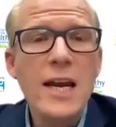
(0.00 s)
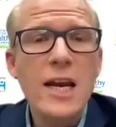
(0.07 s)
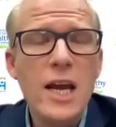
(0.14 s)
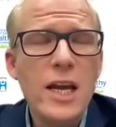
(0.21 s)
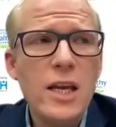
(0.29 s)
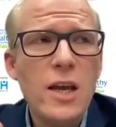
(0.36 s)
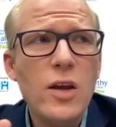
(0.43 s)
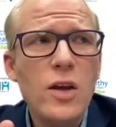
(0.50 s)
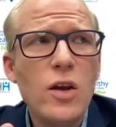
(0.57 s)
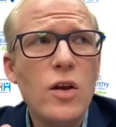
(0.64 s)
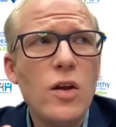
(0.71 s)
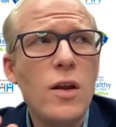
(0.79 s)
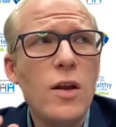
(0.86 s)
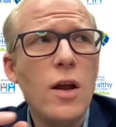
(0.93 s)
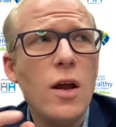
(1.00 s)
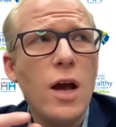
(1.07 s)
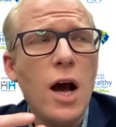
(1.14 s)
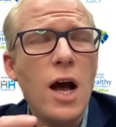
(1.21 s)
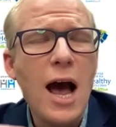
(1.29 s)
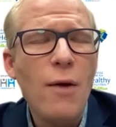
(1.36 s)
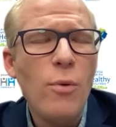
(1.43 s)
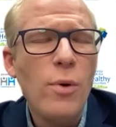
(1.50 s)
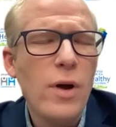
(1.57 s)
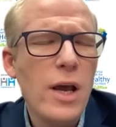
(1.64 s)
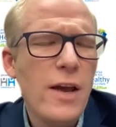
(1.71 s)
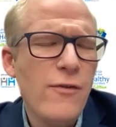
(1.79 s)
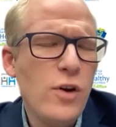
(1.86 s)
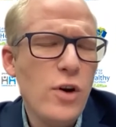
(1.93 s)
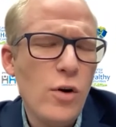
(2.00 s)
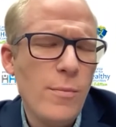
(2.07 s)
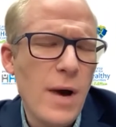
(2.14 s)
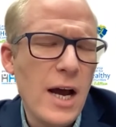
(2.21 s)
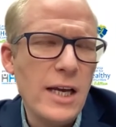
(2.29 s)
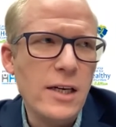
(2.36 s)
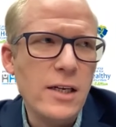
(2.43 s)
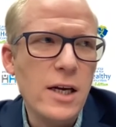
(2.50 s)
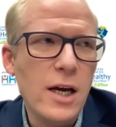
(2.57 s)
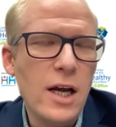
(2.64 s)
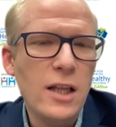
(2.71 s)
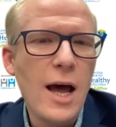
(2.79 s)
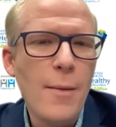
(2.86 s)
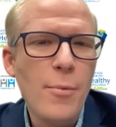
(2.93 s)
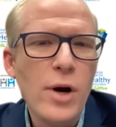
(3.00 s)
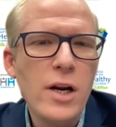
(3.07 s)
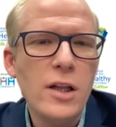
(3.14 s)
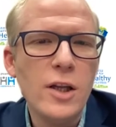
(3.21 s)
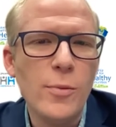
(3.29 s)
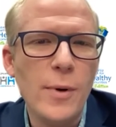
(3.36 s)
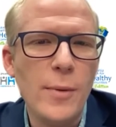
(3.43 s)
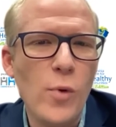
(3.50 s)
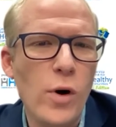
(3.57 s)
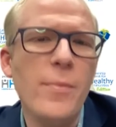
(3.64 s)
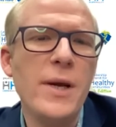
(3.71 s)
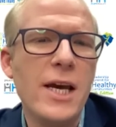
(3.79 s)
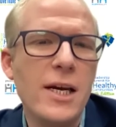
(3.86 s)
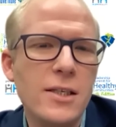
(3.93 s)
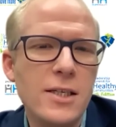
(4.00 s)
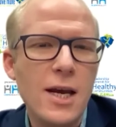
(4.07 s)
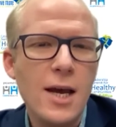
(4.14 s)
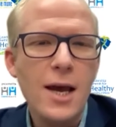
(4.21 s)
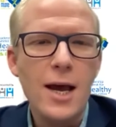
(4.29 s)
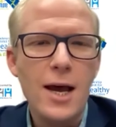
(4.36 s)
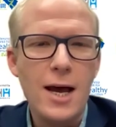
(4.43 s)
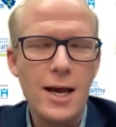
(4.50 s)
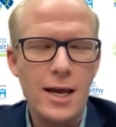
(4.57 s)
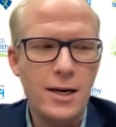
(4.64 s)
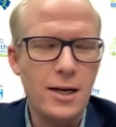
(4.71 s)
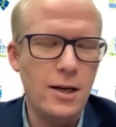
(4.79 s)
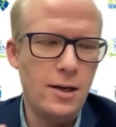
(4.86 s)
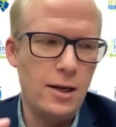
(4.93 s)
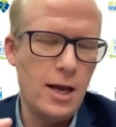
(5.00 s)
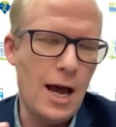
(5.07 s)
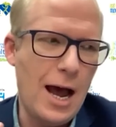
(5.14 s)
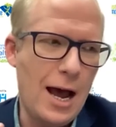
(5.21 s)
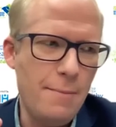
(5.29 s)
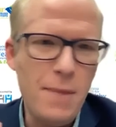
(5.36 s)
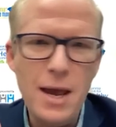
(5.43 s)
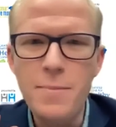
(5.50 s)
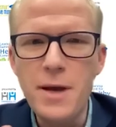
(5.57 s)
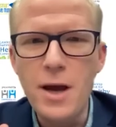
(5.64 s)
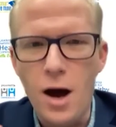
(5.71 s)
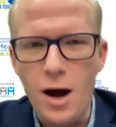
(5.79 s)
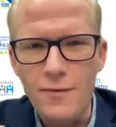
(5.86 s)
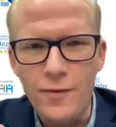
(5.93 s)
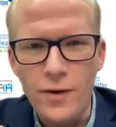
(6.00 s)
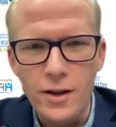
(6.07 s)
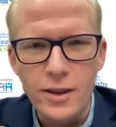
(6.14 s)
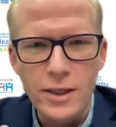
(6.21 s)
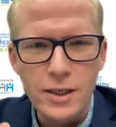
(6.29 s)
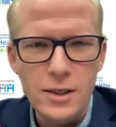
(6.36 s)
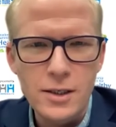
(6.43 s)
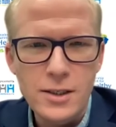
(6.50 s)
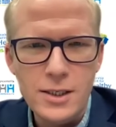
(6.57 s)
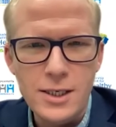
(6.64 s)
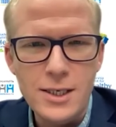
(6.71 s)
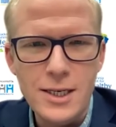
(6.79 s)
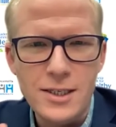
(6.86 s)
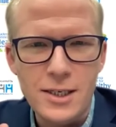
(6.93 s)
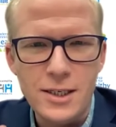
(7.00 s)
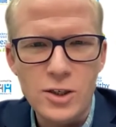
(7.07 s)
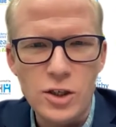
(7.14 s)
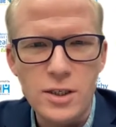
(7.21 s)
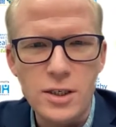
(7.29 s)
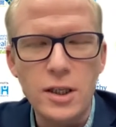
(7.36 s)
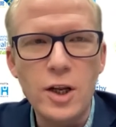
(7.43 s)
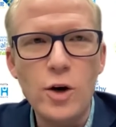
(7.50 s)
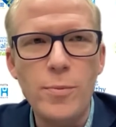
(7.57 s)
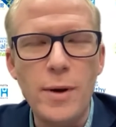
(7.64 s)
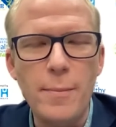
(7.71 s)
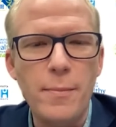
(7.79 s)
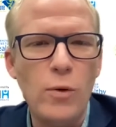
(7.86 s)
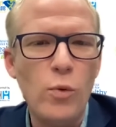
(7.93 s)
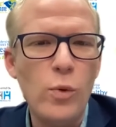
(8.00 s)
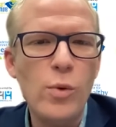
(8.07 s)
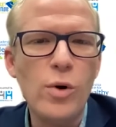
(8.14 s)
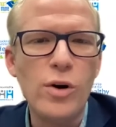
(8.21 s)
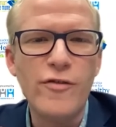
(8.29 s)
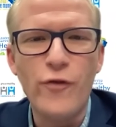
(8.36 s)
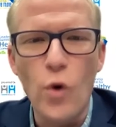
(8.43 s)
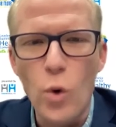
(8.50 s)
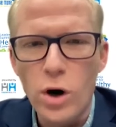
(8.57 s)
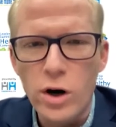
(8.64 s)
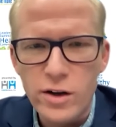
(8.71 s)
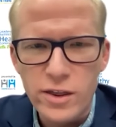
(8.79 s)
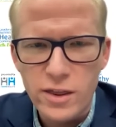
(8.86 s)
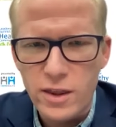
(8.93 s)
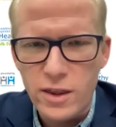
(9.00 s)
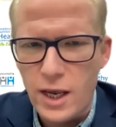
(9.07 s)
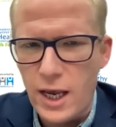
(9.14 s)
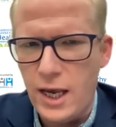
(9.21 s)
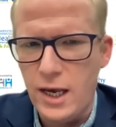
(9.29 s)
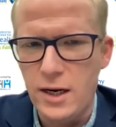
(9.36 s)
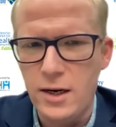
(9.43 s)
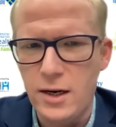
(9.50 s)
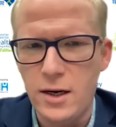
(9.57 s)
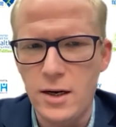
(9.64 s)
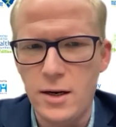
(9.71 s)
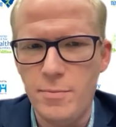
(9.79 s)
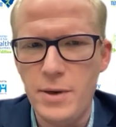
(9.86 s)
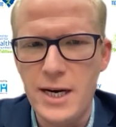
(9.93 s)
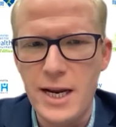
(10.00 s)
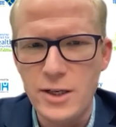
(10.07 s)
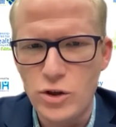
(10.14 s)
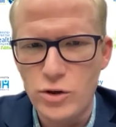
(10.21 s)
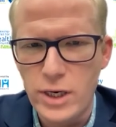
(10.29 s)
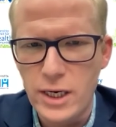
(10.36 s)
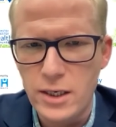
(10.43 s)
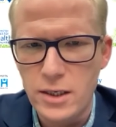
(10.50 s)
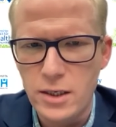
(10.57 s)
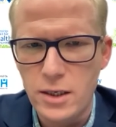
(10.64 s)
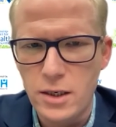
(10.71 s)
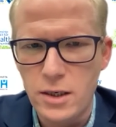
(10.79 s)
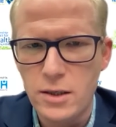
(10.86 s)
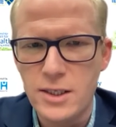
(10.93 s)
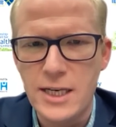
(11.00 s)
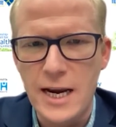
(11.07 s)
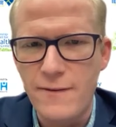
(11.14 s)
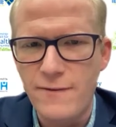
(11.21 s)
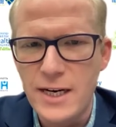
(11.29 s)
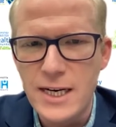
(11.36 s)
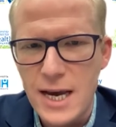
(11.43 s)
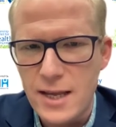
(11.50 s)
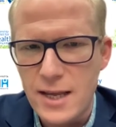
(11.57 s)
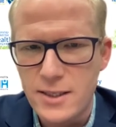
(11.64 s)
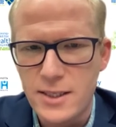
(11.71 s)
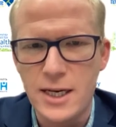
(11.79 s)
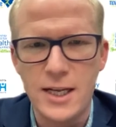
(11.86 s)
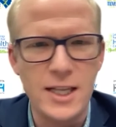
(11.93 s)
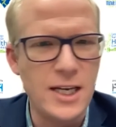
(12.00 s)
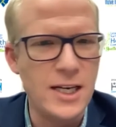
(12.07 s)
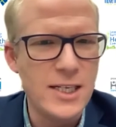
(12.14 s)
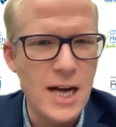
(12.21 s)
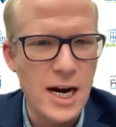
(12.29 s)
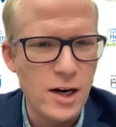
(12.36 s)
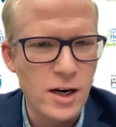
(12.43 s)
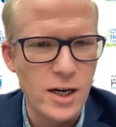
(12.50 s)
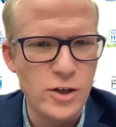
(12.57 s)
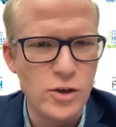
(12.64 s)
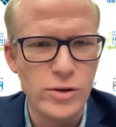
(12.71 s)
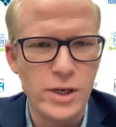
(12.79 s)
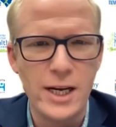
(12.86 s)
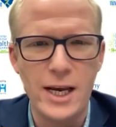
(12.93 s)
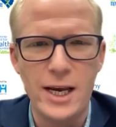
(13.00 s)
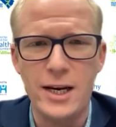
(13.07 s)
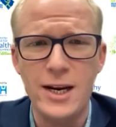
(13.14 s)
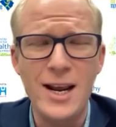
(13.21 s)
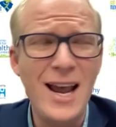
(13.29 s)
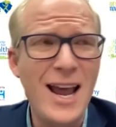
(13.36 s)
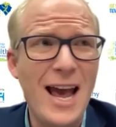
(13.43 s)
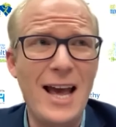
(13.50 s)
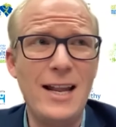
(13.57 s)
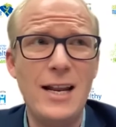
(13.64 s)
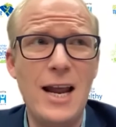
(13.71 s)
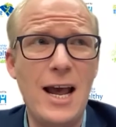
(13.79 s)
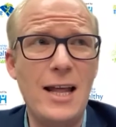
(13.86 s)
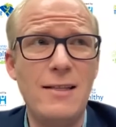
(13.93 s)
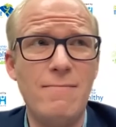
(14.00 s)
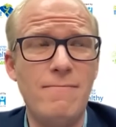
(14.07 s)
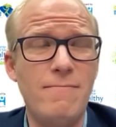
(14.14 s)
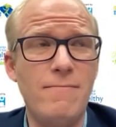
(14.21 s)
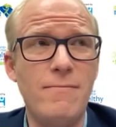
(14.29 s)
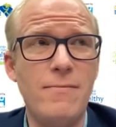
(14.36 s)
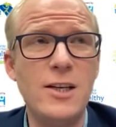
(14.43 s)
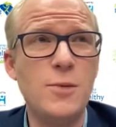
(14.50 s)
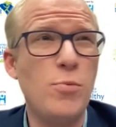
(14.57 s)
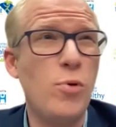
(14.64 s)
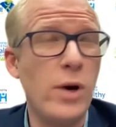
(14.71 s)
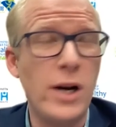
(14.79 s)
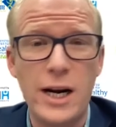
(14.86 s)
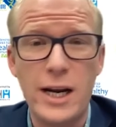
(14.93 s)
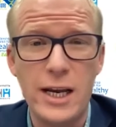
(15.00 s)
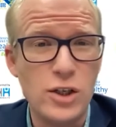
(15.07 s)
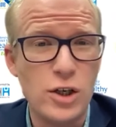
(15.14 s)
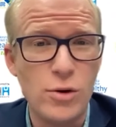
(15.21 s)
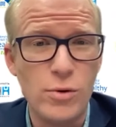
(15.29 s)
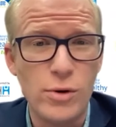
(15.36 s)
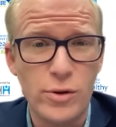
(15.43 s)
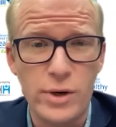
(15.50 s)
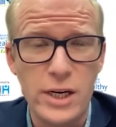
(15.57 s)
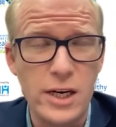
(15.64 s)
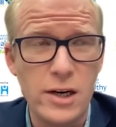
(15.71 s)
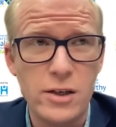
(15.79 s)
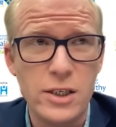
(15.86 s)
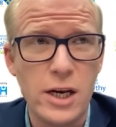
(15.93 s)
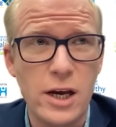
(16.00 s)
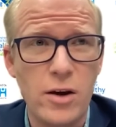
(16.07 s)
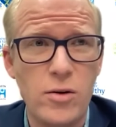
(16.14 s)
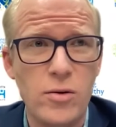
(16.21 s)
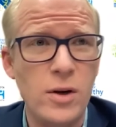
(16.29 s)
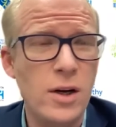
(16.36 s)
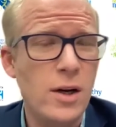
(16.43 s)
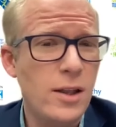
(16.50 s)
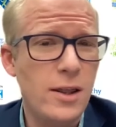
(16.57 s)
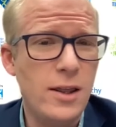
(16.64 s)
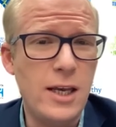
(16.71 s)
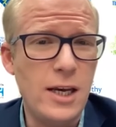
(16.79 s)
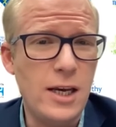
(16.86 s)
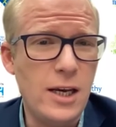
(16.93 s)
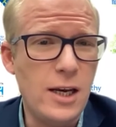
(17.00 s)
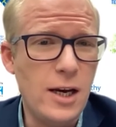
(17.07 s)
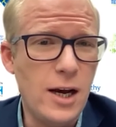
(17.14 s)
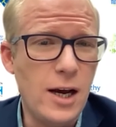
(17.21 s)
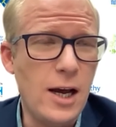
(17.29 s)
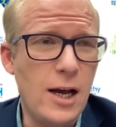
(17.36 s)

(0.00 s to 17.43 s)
And I want, if you don't mind, elaborate a little bit more, because, and I may be off on the statistics just a little bit, but we were 4th in pedestrian safety deaths in the entire country. And at this point, I guess 2 or 3 years ago, the